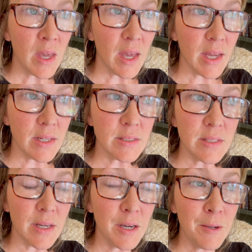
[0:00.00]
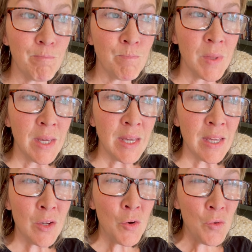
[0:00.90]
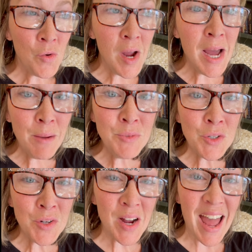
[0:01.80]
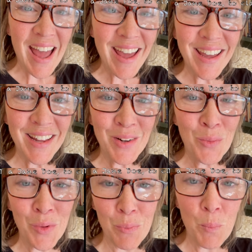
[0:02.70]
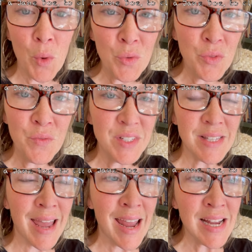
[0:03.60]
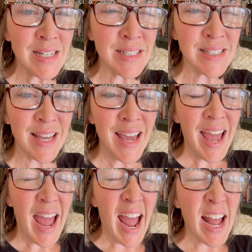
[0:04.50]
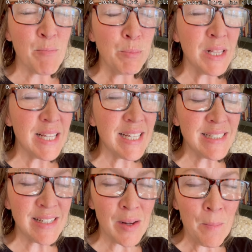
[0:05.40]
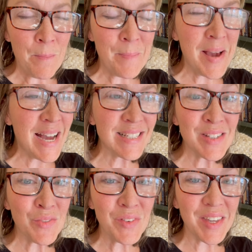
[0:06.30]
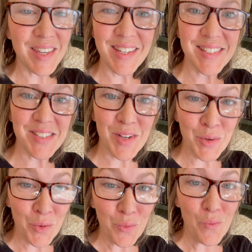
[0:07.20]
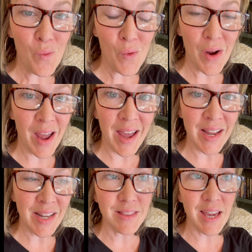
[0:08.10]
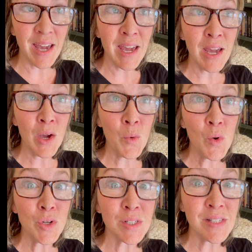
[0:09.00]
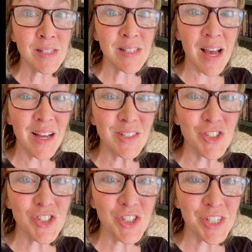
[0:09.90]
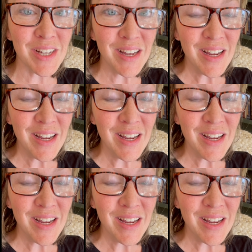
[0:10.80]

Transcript: And um, he grabbed her head with both of his hands and planted a massive kiss on her forehead. They were such